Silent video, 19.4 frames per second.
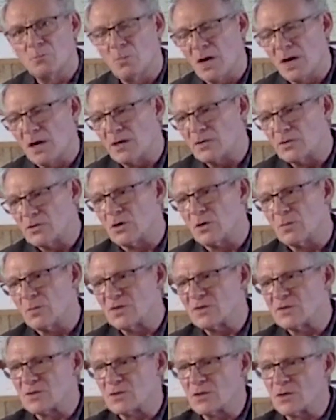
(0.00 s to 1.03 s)
My job
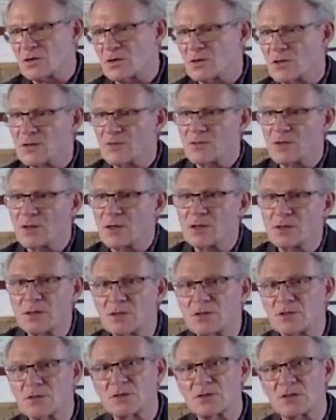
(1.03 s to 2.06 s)
is to create the
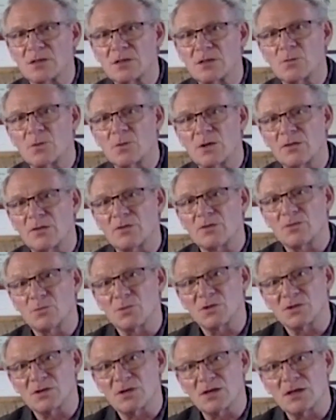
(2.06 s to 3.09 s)
conditions under
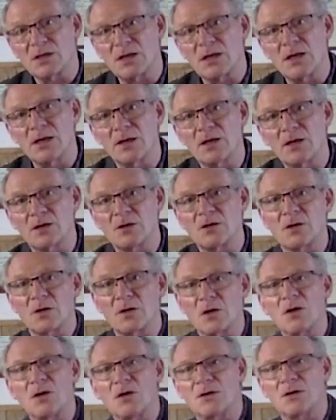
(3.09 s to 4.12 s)
which that healing can
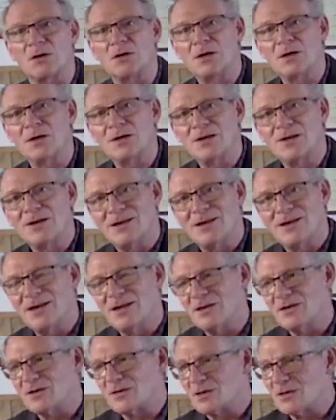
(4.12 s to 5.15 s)
occur.
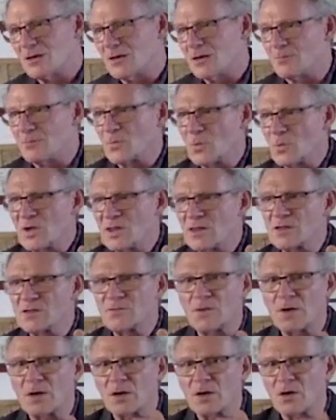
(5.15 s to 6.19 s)
And when there's
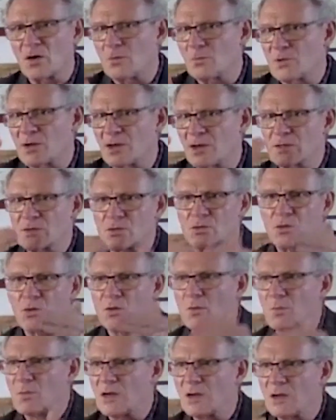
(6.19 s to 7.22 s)
very complex
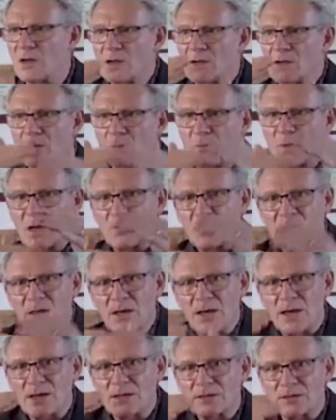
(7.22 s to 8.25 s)
trauma, there might be
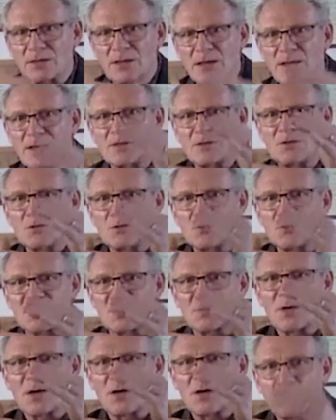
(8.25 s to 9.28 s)
layers and layers. You talked
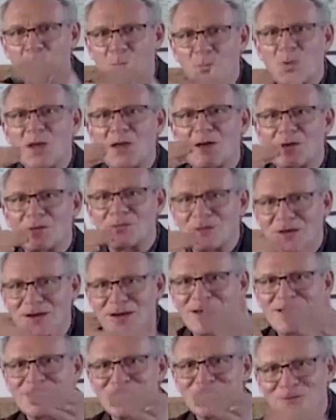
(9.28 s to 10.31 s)
about peeling the
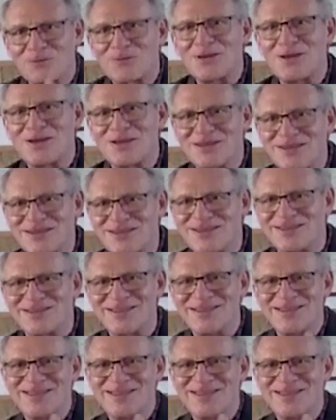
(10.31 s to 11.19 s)
layers off the onion.